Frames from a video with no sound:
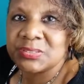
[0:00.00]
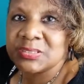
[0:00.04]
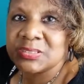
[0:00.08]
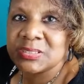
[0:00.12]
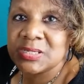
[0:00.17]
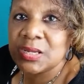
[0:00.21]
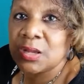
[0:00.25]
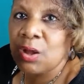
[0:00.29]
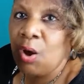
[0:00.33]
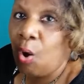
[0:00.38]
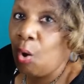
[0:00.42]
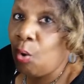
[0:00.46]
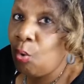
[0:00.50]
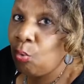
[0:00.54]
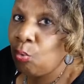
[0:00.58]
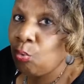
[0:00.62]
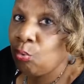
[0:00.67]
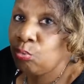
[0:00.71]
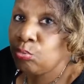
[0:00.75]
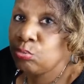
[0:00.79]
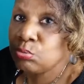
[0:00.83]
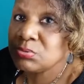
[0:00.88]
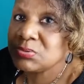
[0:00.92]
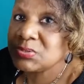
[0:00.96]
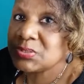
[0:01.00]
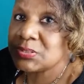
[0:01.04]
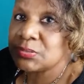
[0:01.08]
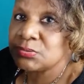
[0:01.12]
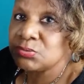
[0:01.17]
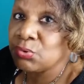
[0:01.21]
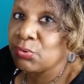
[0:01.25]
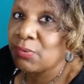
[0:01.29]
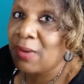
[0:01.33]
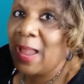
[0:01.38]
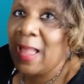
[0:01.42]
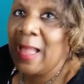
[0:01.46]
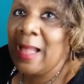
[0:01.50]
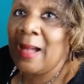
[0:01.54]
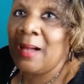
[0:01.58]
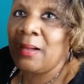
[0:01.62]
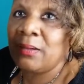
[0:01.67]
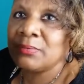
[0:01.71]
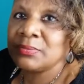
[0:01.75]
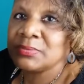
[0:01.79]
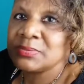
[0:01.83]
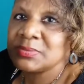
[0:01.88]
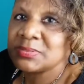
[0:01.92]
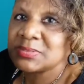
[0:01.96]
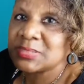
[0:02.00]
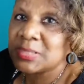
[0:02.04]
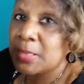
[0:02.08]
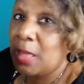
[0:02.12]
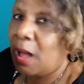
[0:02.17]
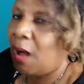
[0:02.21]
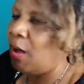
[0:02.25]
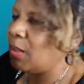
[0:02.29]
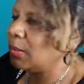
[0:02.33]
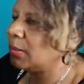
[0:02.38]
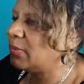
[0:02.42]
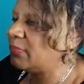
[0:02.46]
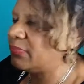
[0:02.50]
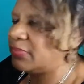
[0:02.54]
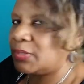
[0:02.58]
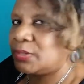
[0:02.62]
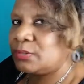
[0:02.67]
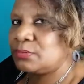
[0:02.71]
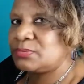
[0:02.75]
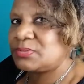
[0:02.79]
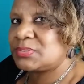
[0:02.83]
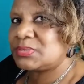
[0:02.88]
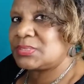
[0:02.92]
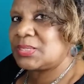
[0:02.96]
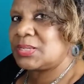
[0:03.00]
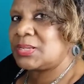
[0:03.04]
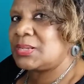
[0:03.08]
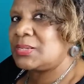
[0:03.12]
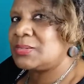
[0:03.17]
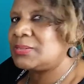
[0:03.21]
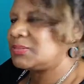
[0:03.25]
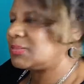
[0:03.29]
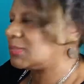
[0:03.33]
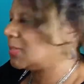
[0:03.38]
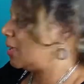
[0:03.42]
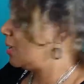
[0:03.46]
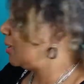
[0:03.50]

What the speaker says: dig holes in grounds and all of those things.